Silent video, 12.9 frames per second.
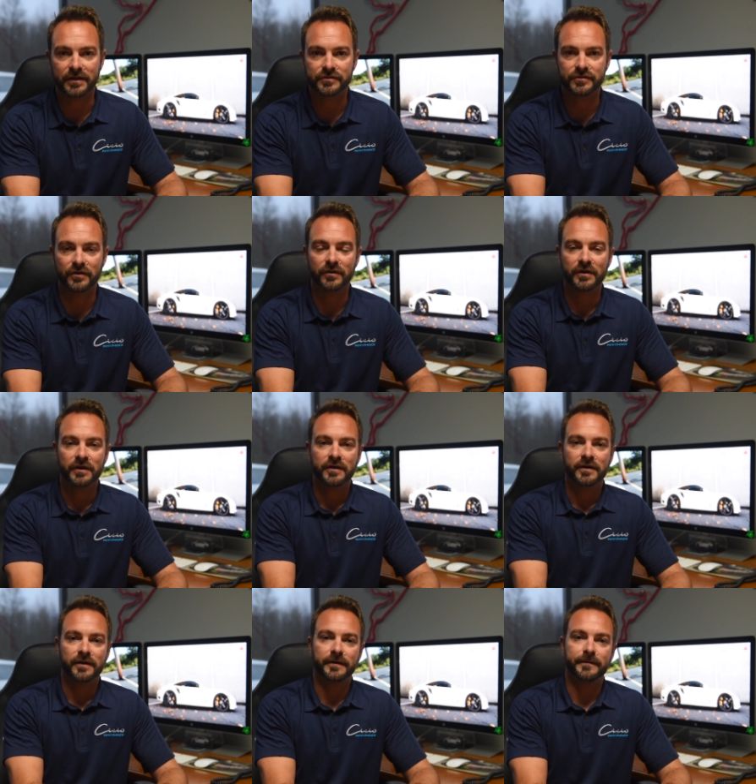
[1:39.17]
So
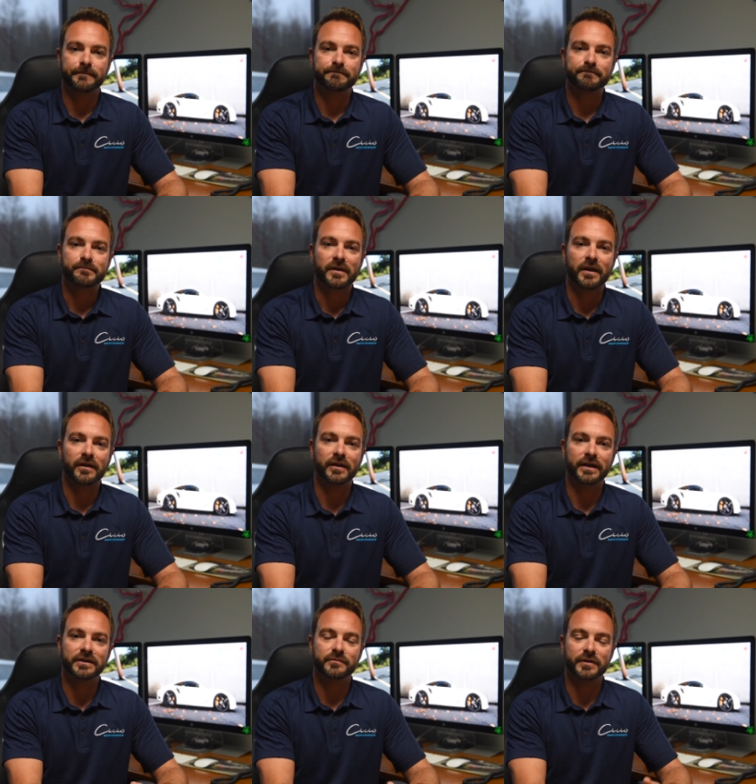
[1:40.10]
I
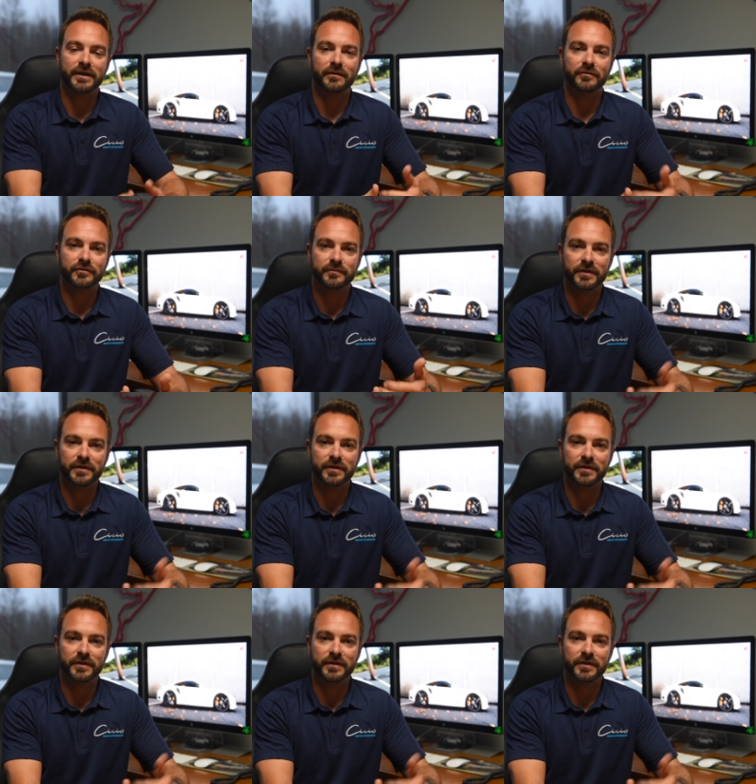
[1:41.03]
like to be able to